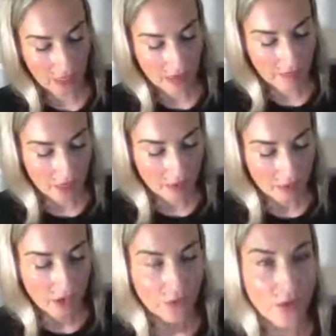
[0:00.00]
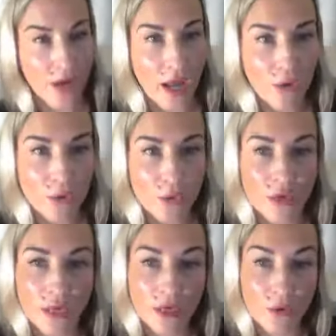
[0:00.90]
Amen. They're not
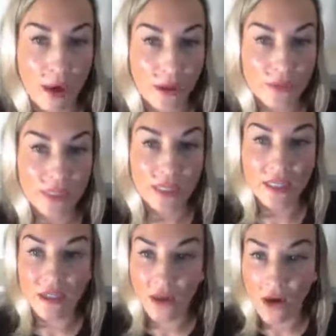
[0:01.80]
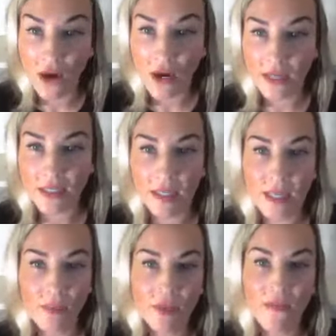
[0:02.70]
rooted and grounded in God.
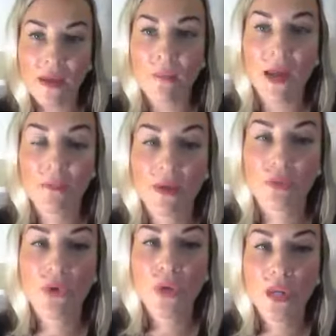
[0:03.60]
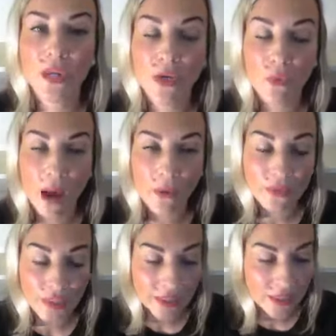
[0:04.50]
Amen. They might be rooted and
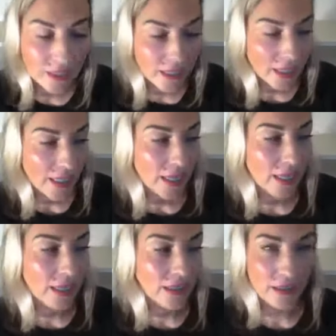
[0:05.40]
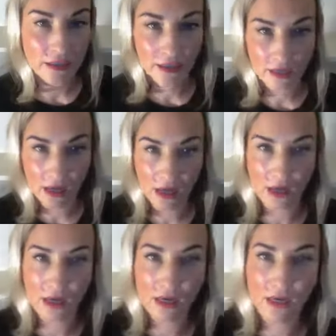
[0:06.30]
grounded in
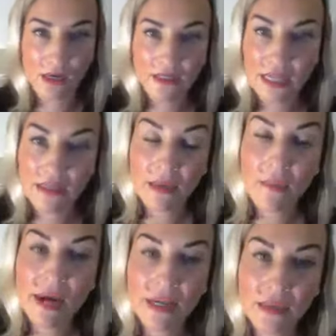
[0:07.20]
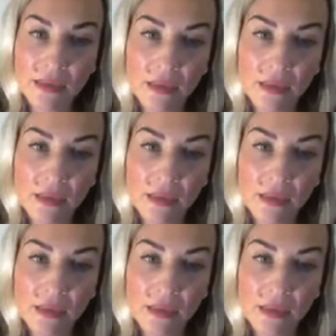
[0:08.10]
uh they, they might